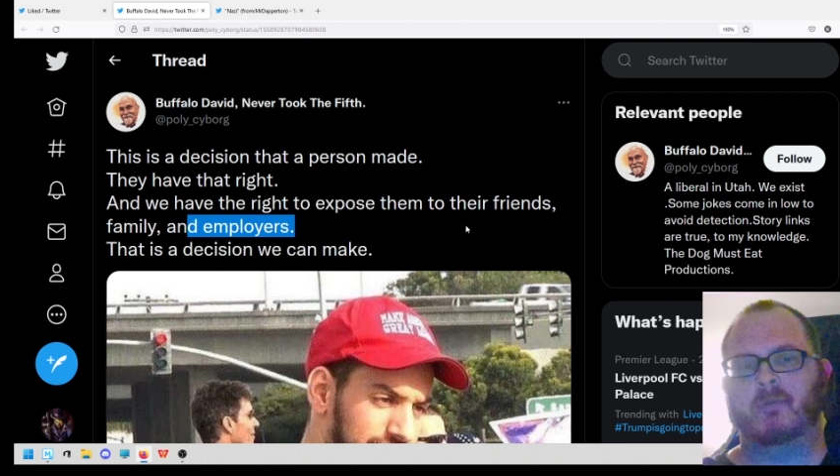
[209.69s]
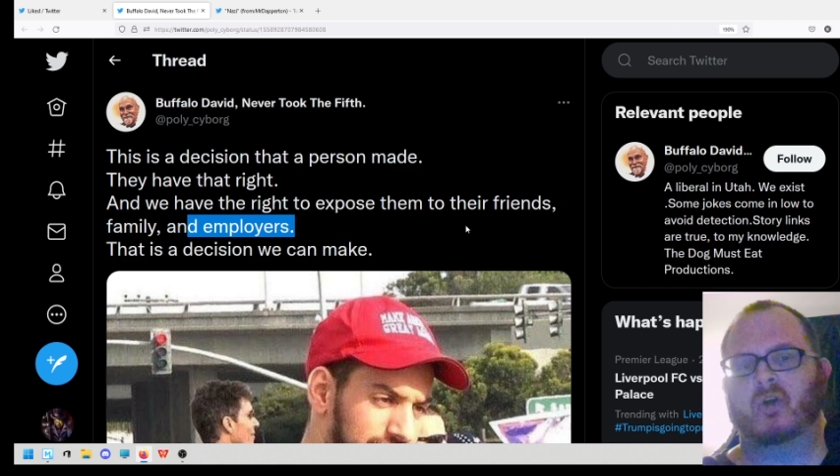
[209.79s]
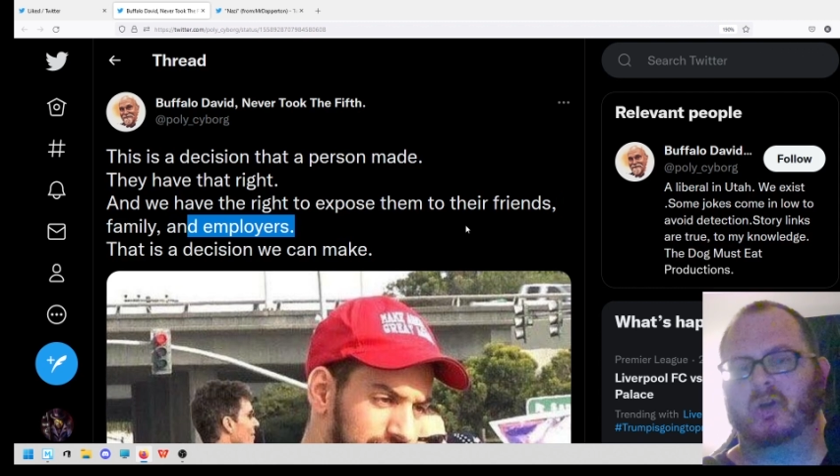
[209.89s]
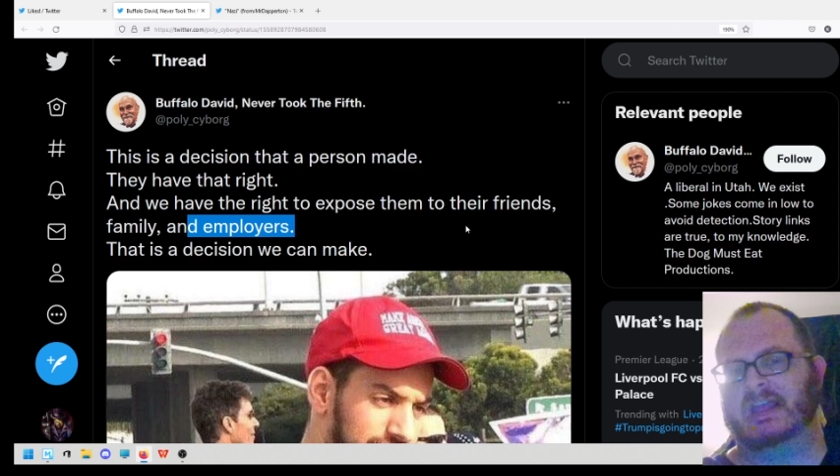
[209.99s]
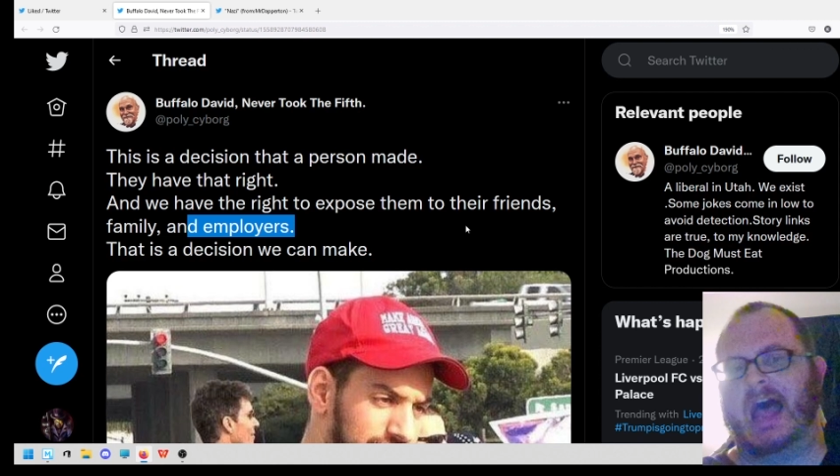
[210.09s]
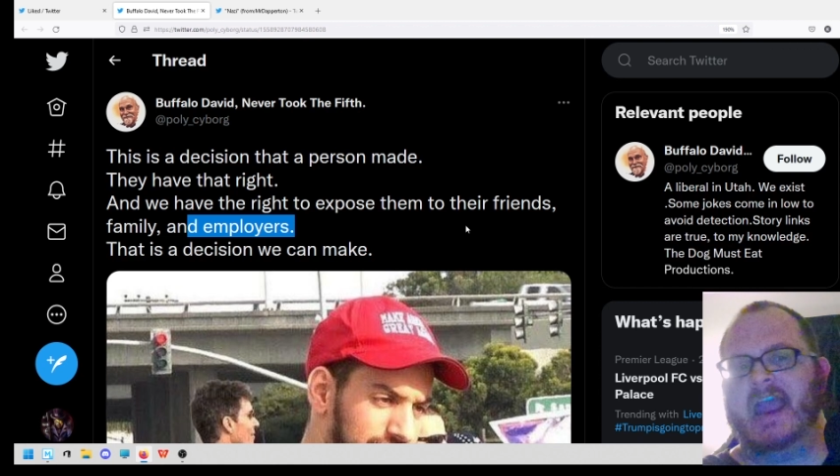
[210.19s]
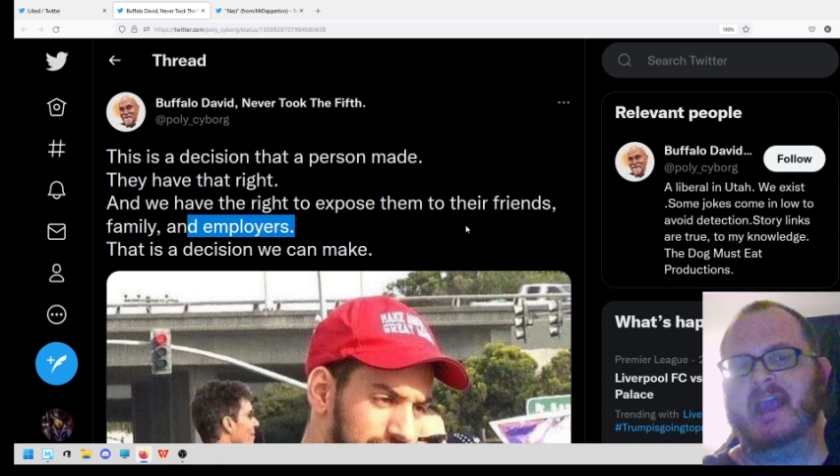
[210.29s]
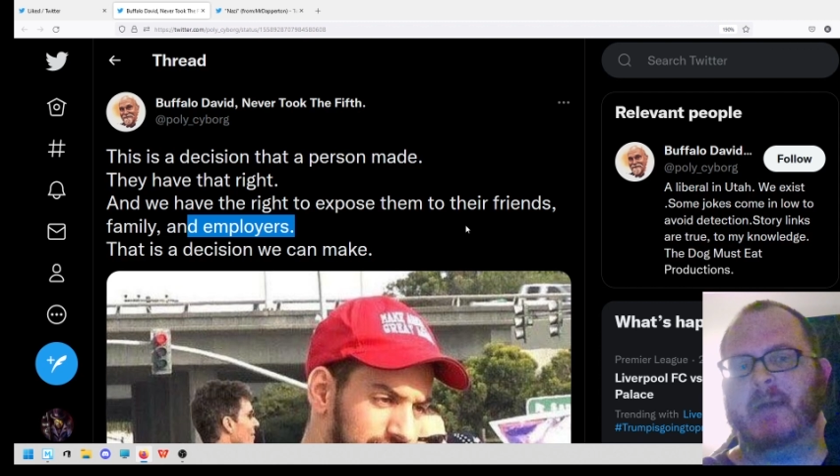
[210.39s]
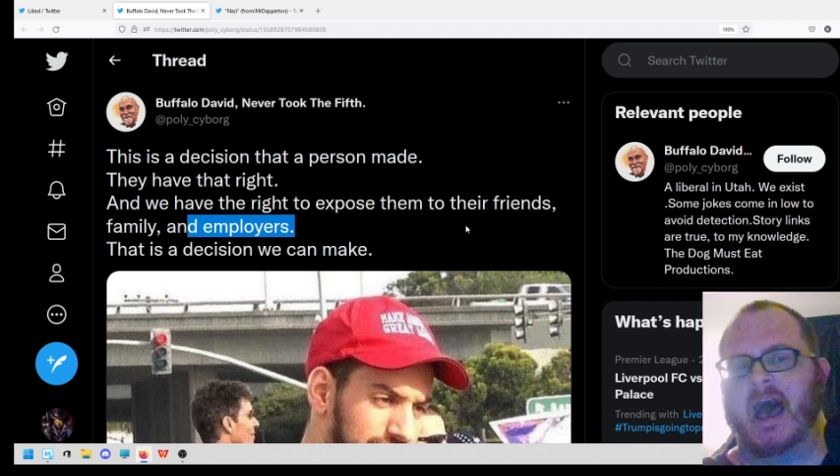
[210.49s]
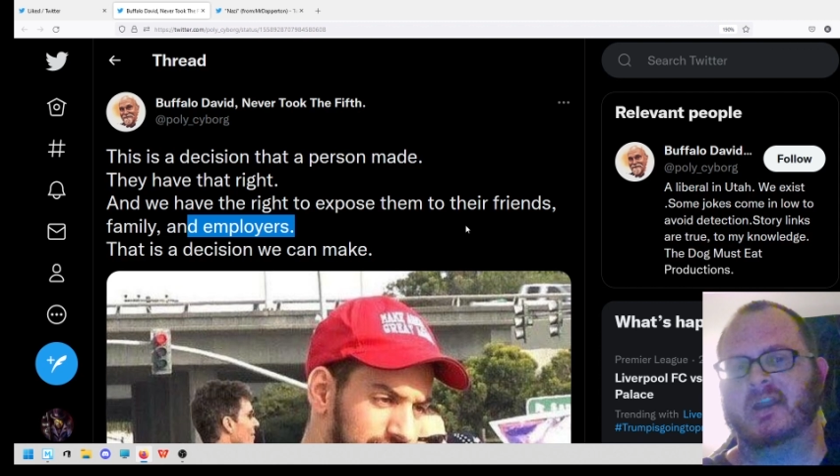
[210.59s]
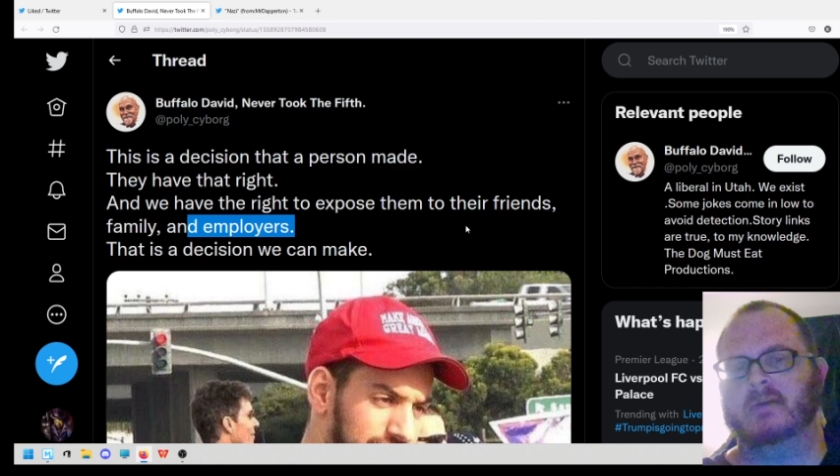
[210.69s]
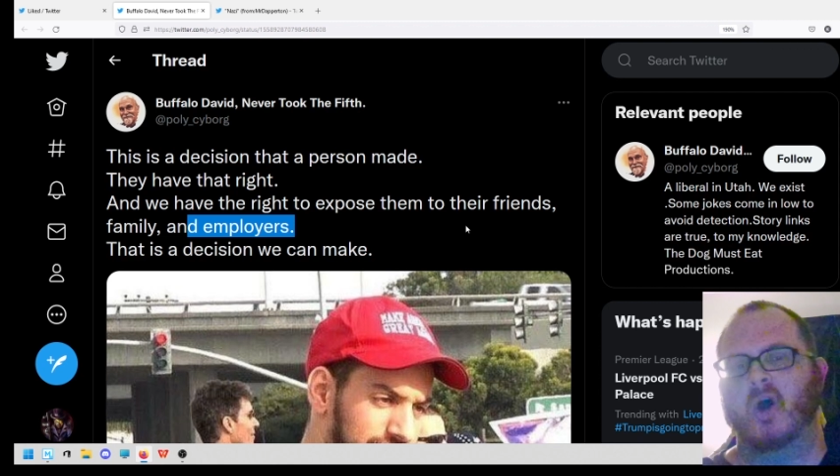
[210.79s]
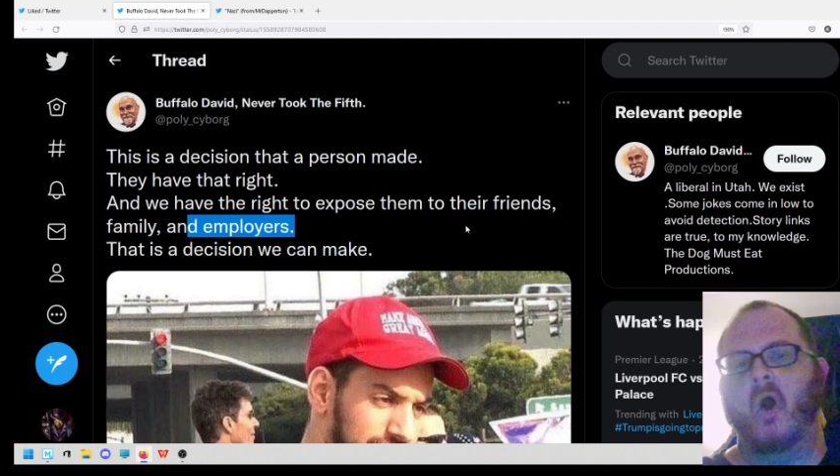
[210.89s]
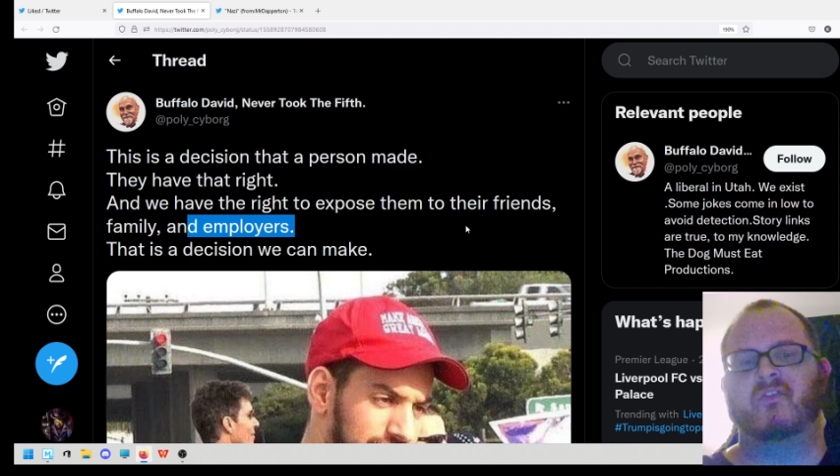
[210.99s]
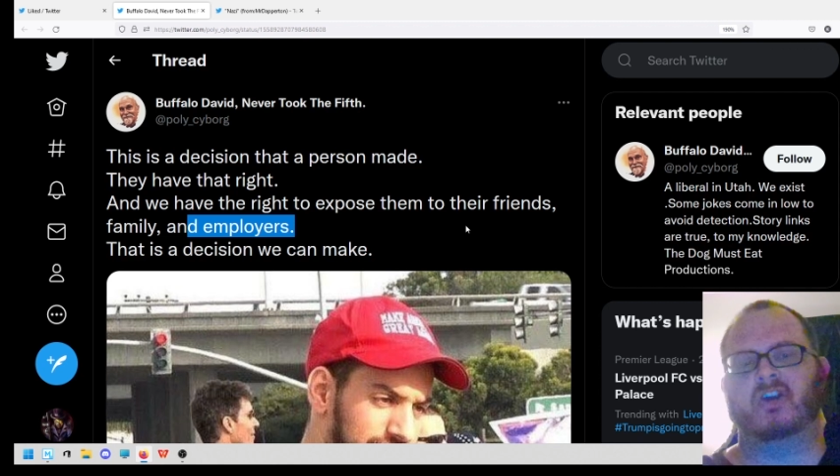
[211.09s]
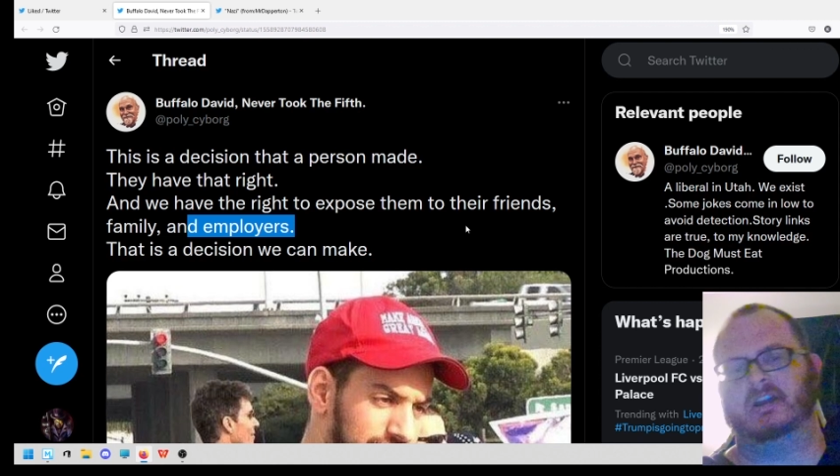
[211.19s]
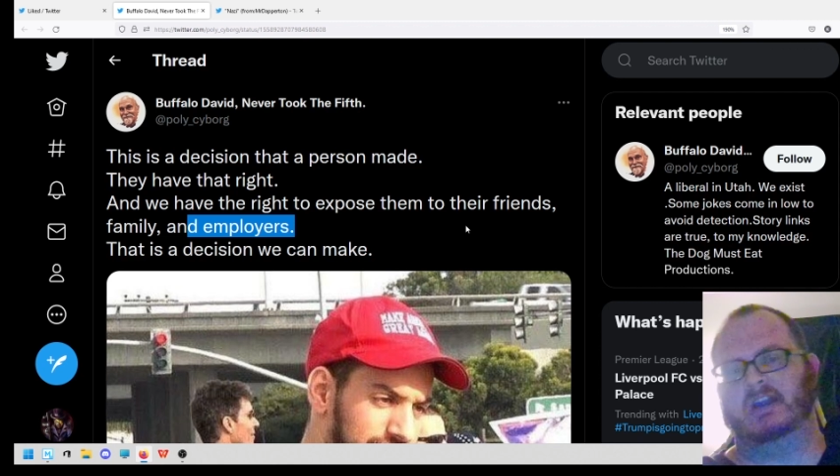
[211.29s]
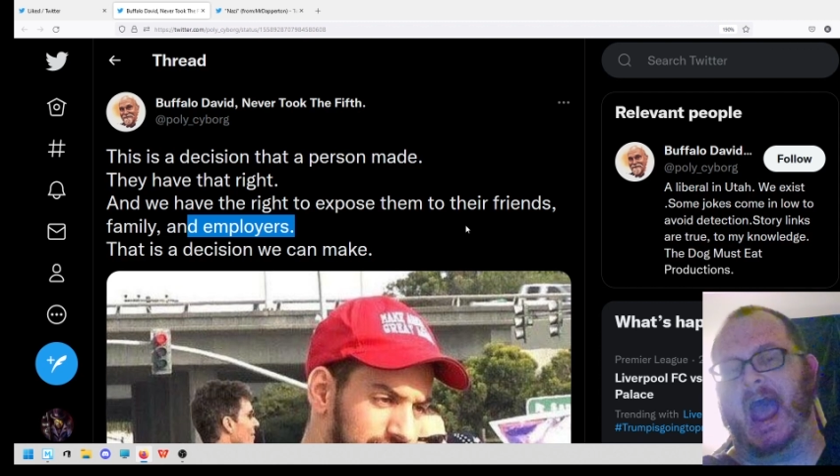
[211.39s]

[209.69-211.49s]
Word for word: or lie about him over an